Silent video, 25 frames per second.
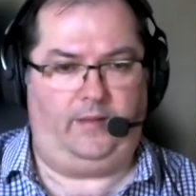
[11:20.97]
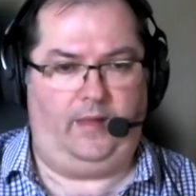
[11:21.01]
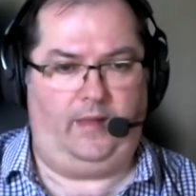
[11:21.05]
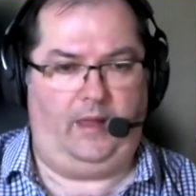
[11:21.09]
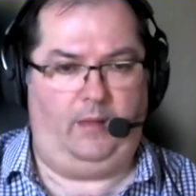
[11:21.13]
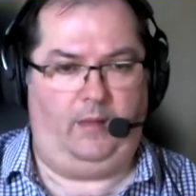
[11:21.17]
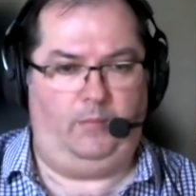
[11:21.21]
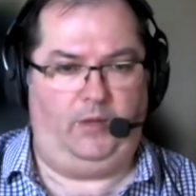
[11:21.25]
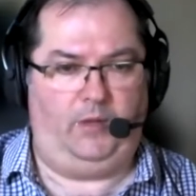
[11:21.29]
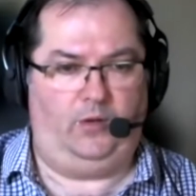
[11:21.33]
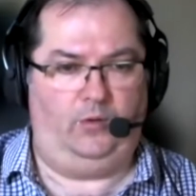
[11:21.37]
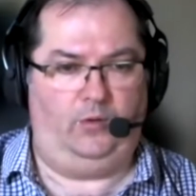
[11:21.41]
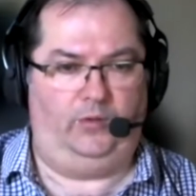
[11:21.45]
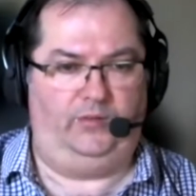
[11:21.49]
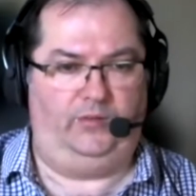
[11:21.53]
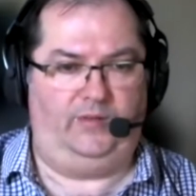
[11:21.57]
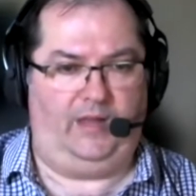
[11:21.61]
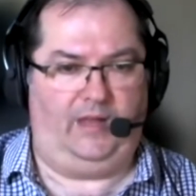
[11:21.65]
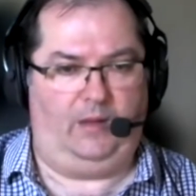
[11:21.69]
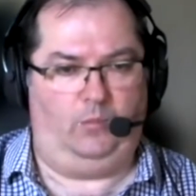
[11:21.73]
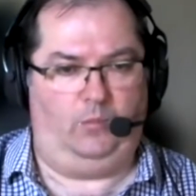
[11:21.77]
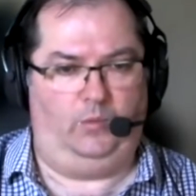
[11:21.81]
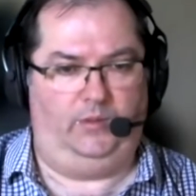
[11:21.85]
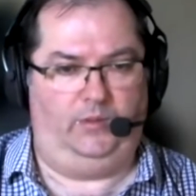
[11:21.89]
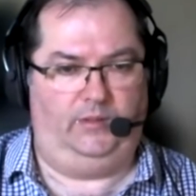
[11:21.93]
there because
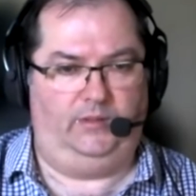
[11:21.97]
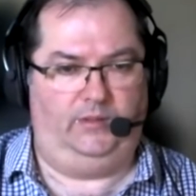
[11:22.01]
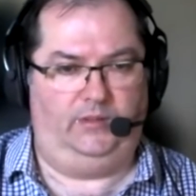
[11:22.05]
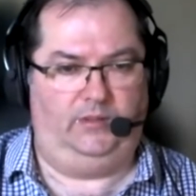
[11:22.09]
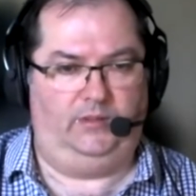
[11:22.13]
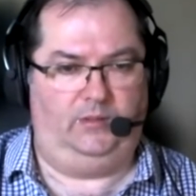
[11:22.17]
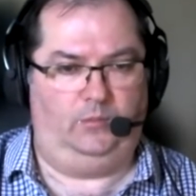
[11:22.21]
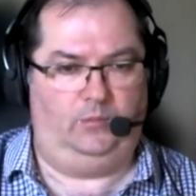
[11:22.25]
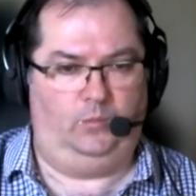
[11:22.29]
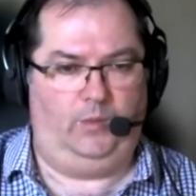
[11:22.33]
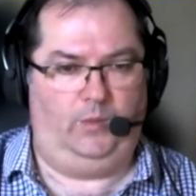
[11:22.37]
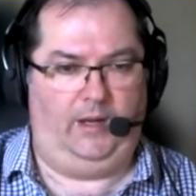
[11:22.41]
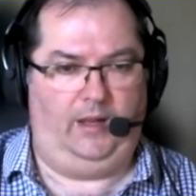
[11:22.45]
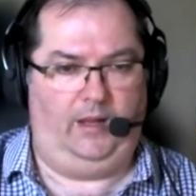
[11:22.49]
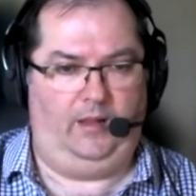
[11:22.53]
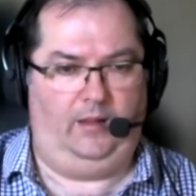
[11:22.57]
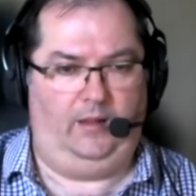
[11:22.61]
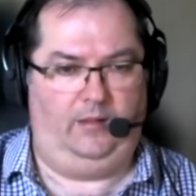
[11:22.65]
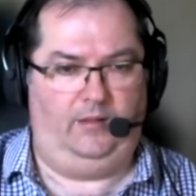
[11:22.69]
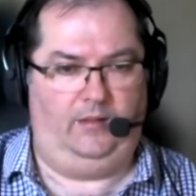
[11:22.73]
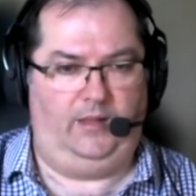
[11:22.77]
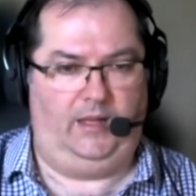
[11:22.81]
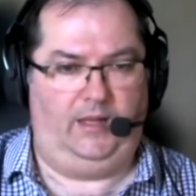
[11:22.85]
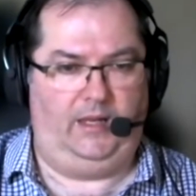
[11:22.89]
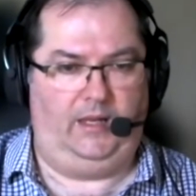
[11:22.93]
that was where
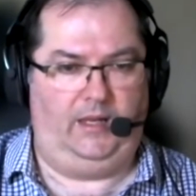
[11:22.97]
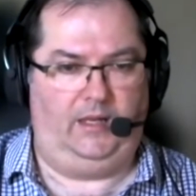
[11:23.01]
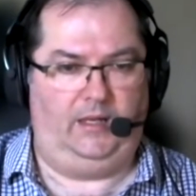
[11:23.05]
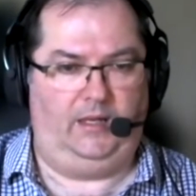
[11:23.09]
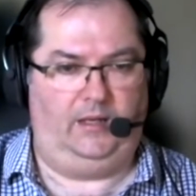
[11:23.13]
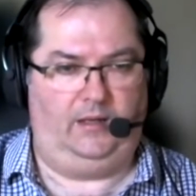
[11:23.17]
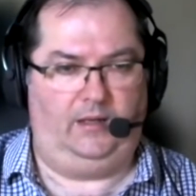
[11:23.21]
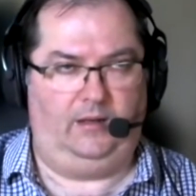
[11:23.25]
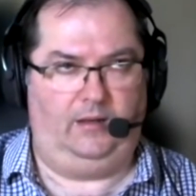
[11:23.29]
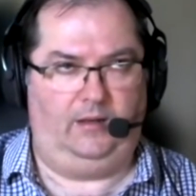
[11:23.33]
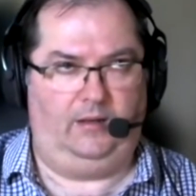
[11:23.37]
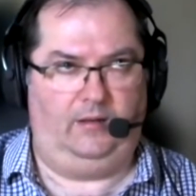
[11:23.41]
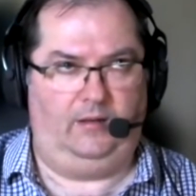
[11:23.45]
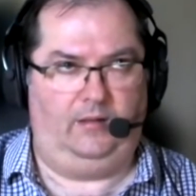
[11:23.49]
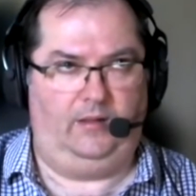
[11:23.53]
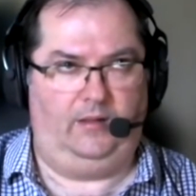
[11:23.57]
the